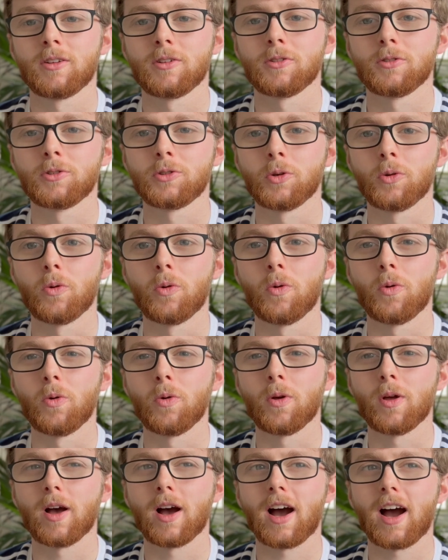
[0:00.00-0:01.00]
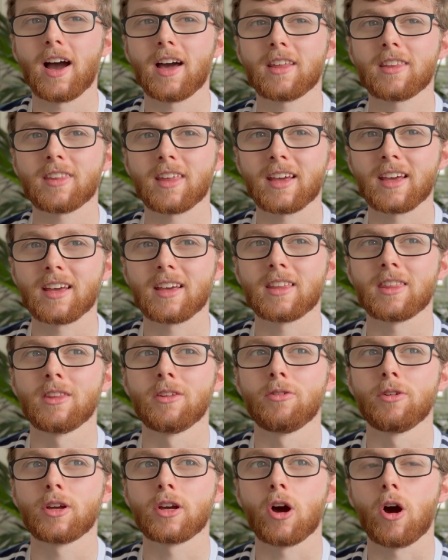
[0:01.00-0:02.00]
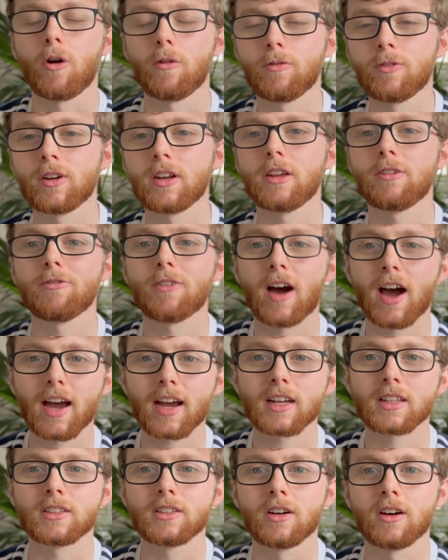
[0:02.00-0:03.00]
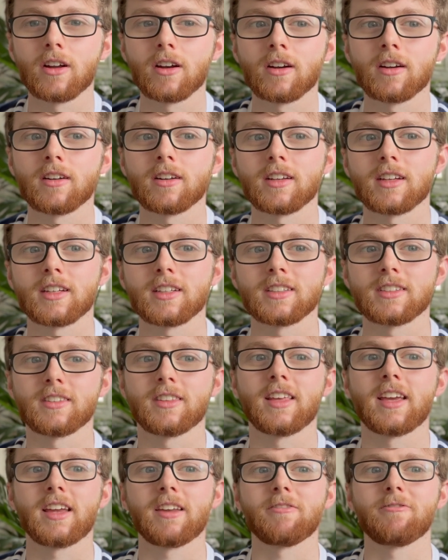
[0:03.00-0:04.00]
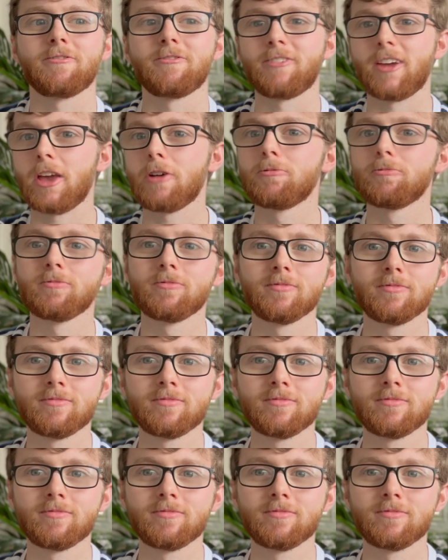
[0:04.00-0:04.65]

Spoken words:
So I think the recovery factor is then felt,